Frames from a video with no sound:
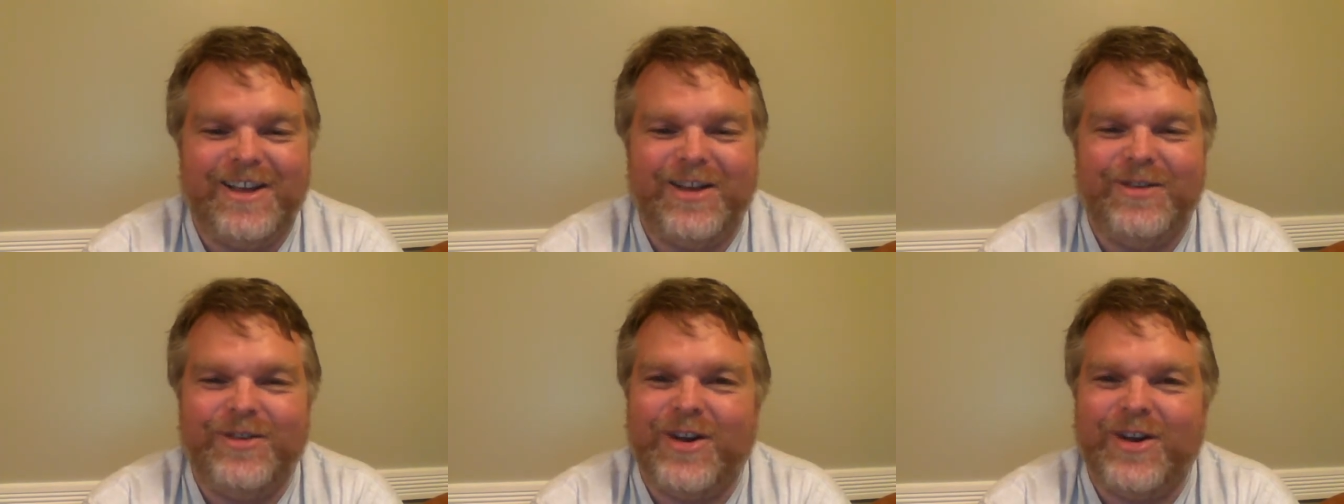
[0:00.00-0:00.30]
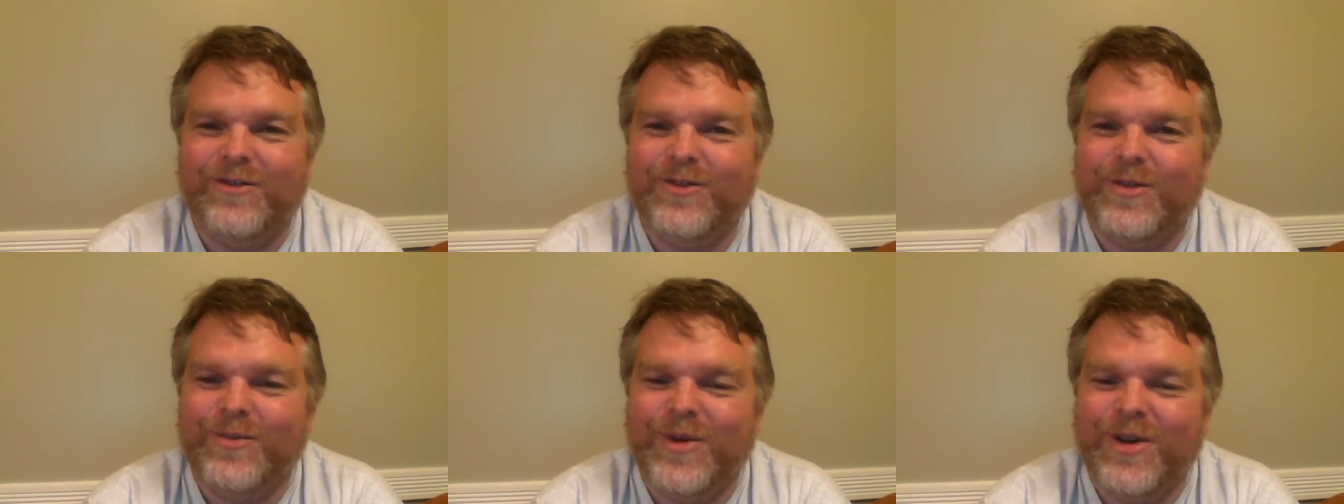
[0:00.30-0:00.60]
I'm
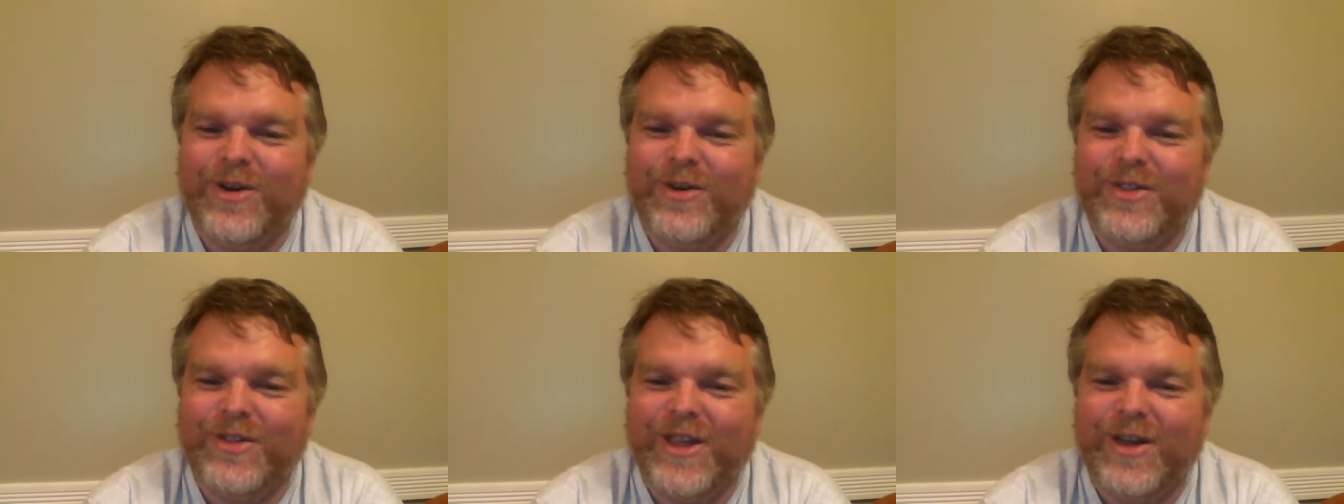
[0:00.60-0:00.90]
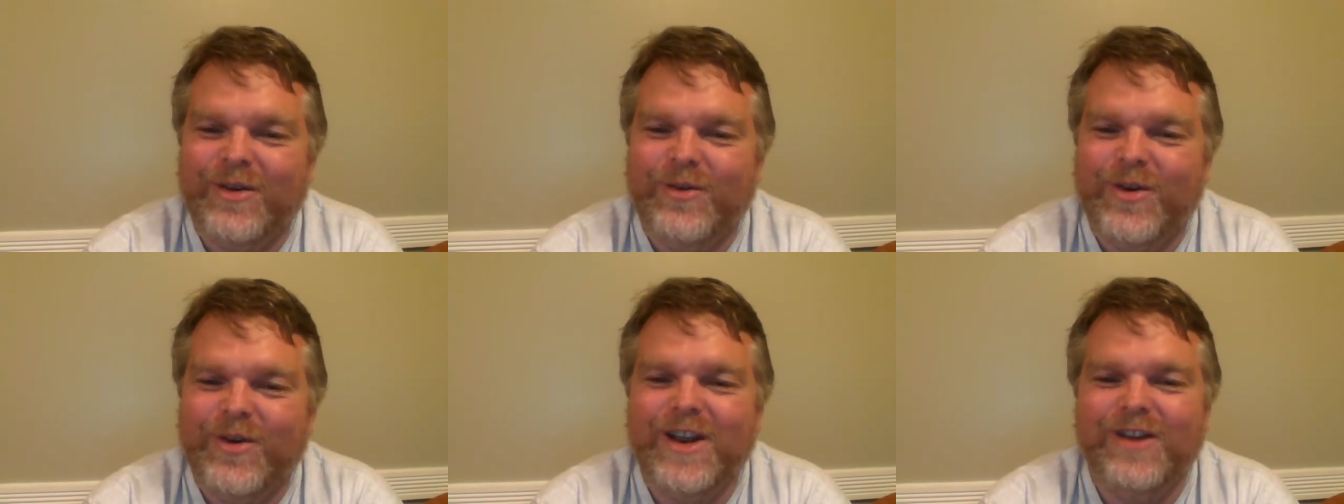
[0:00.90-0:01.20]
not familiar with
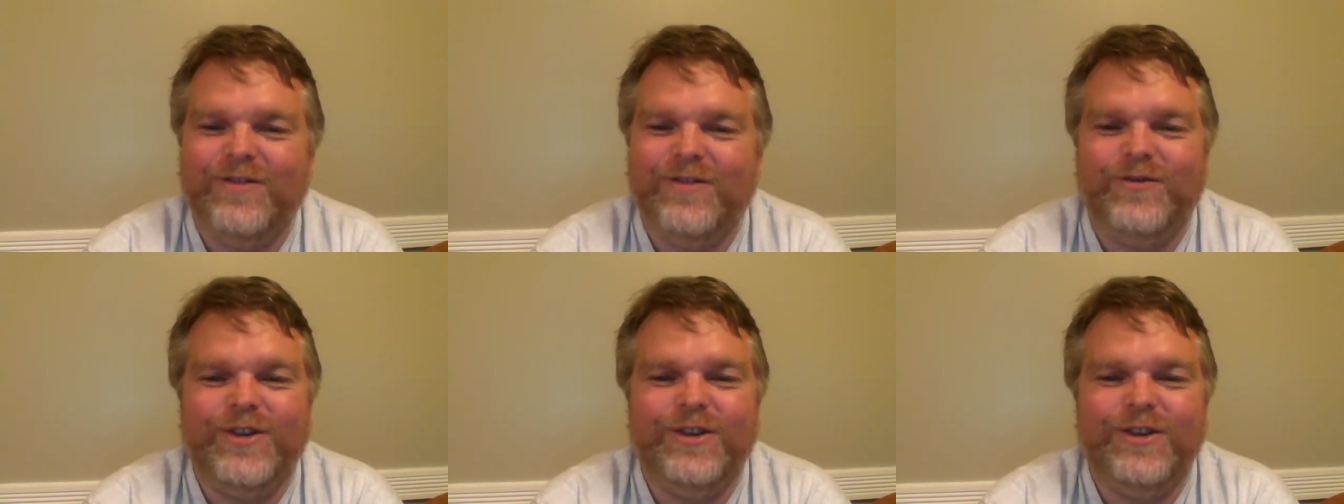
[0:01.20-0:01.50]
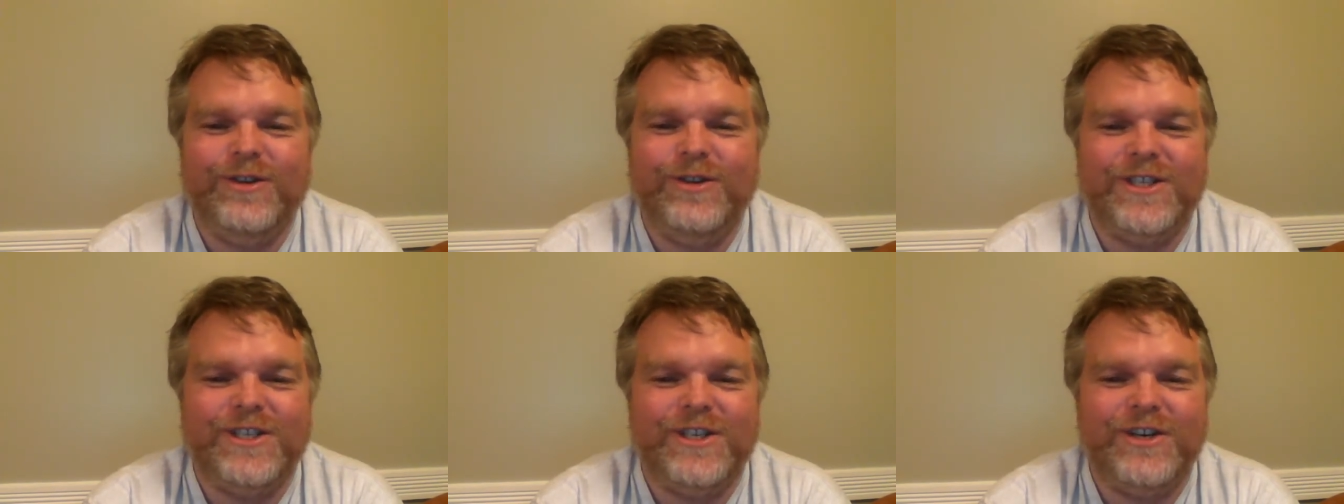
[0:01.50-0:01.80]
that one.
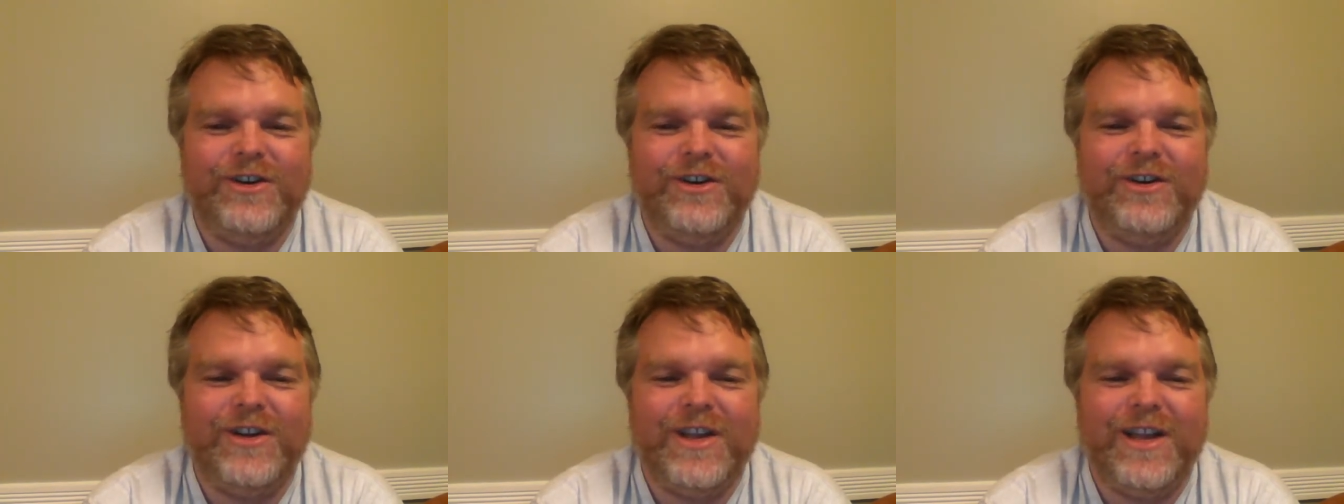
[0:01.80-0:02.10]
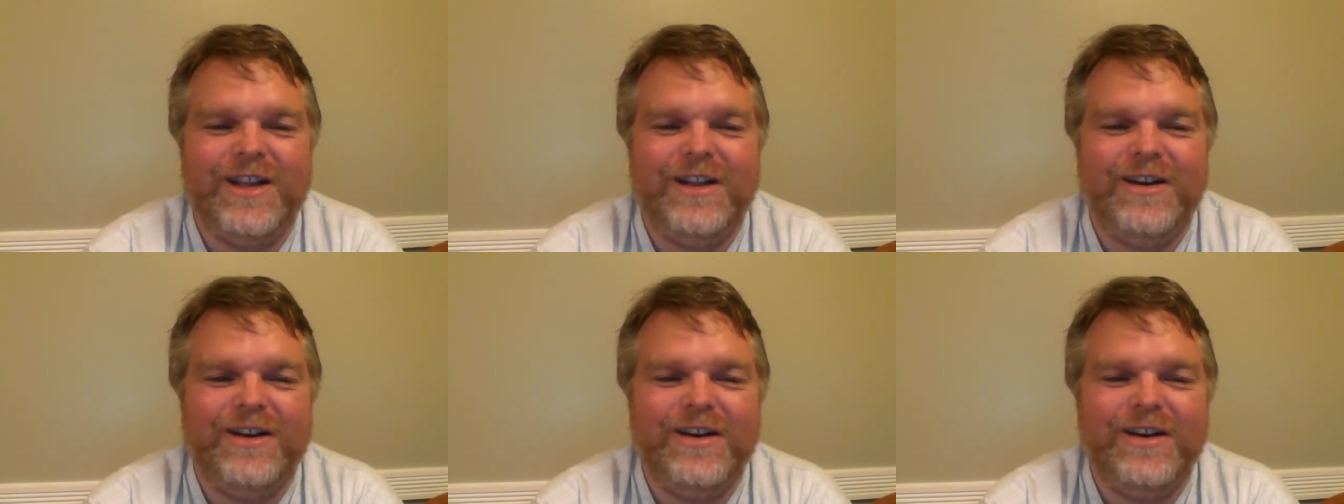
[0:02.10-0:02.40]
Infused Cereal
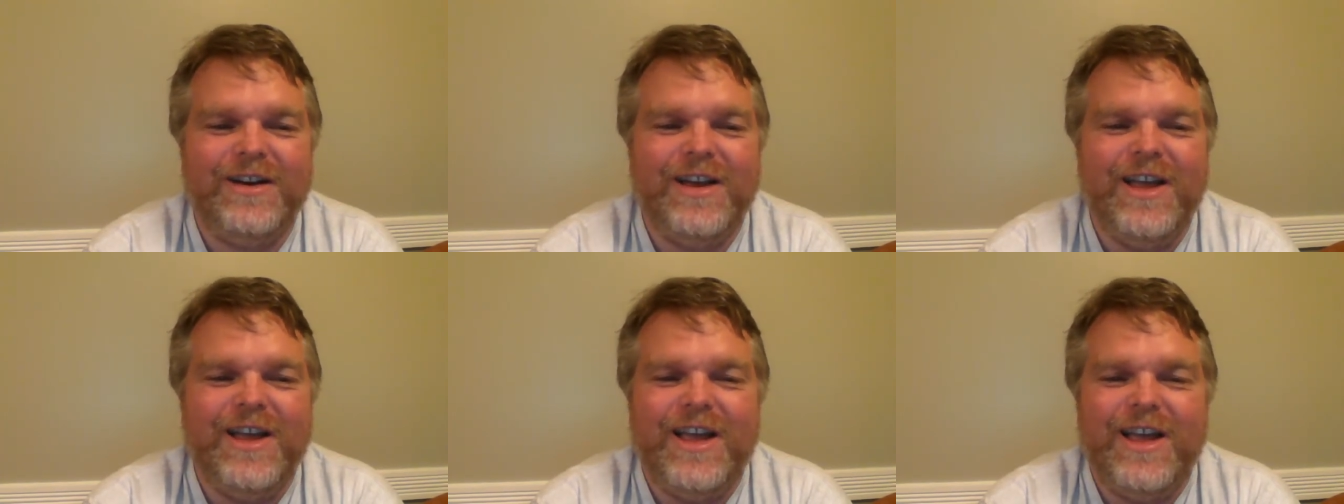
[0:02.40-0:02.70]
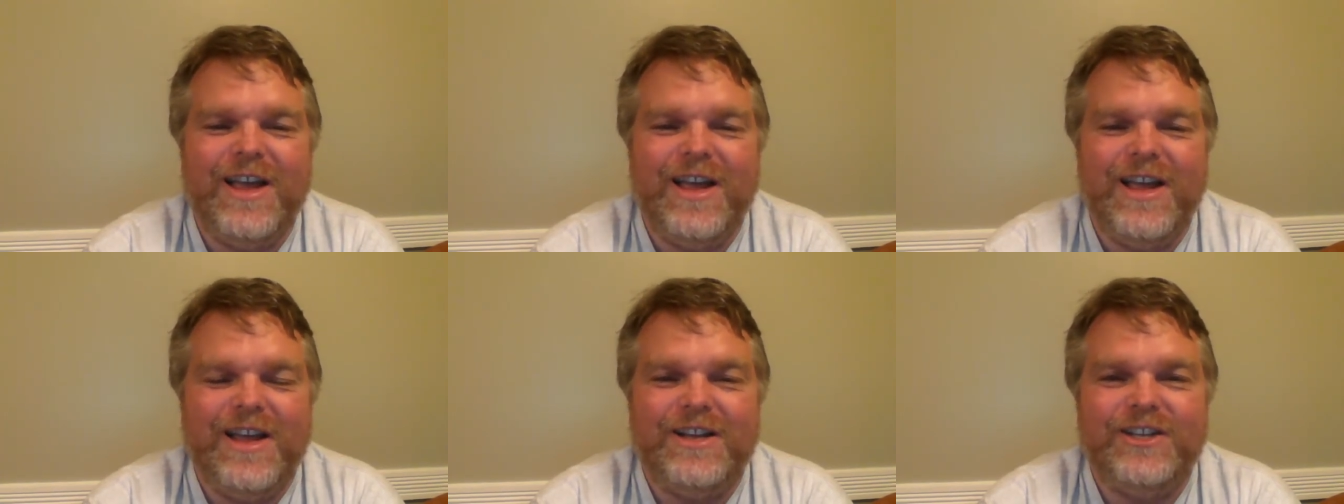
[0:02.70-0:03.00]
Killer,
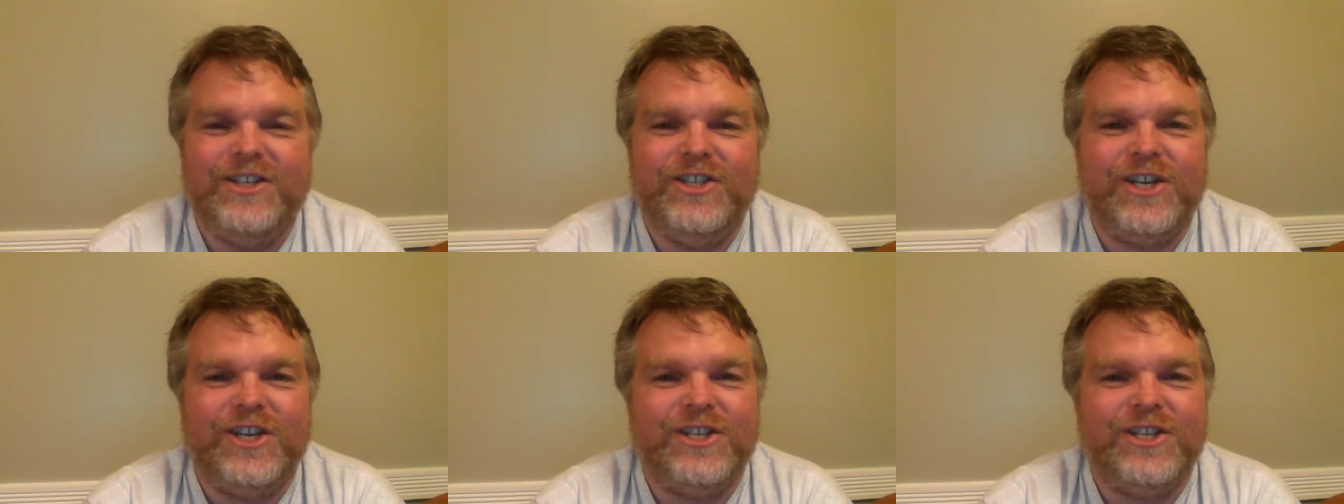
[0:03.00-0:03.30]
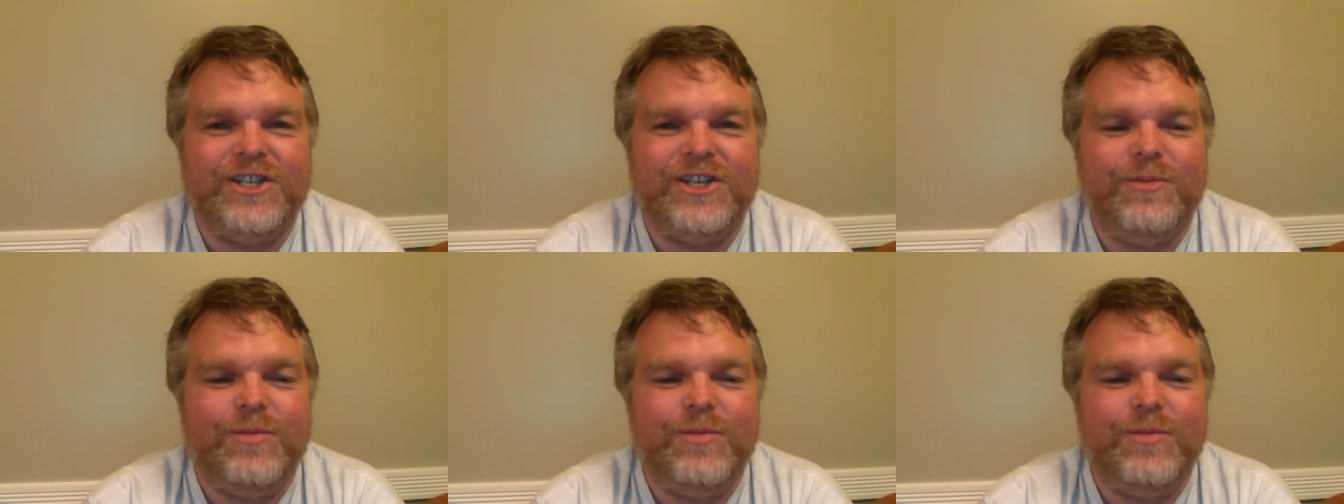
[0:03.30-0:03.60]

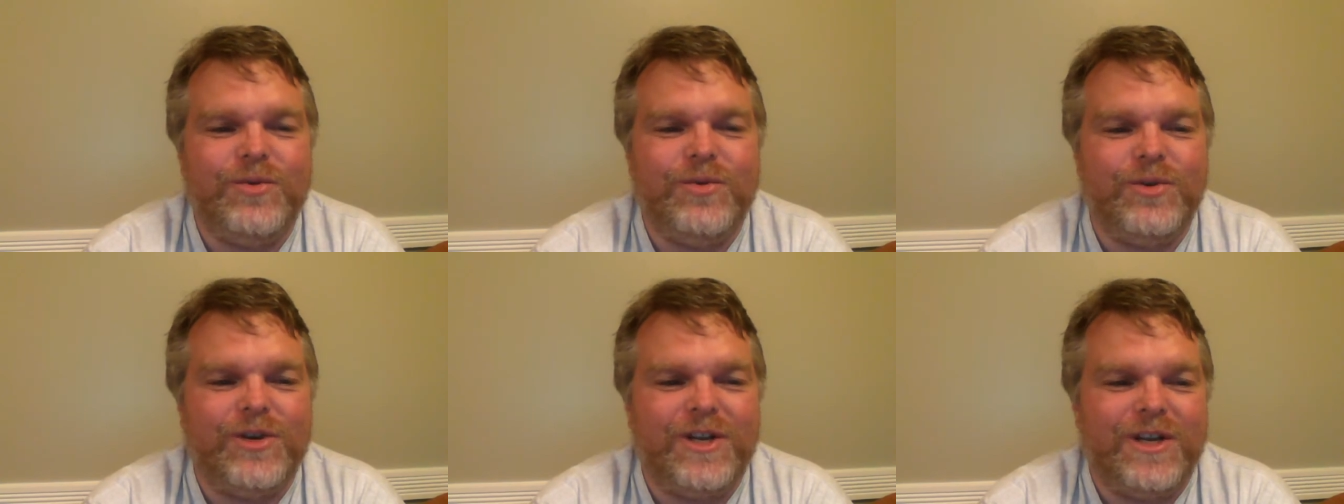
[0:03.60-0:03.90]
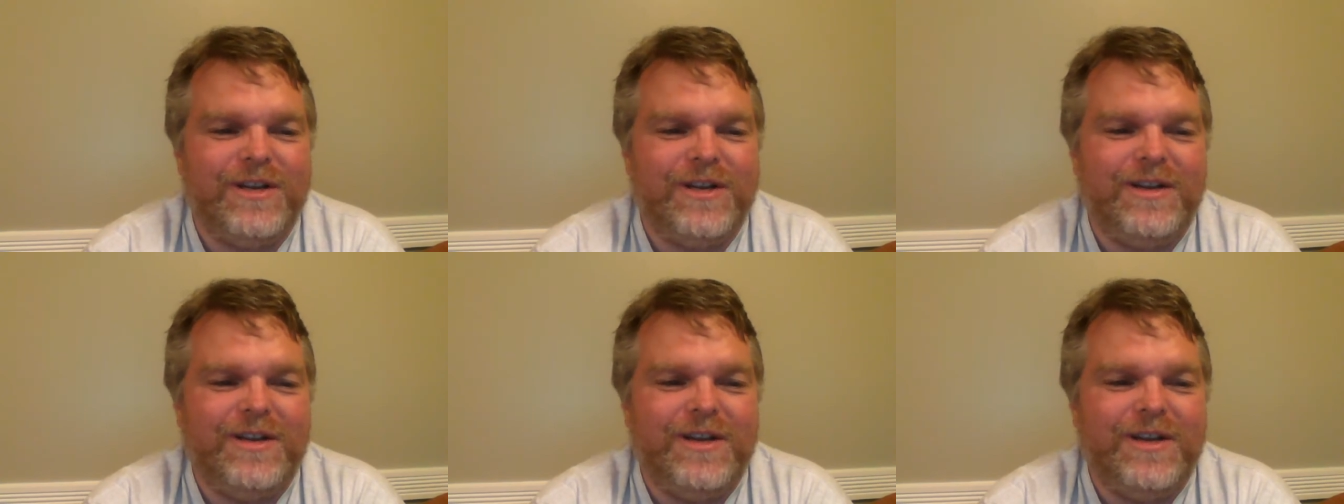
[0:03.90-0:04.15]
just to boot.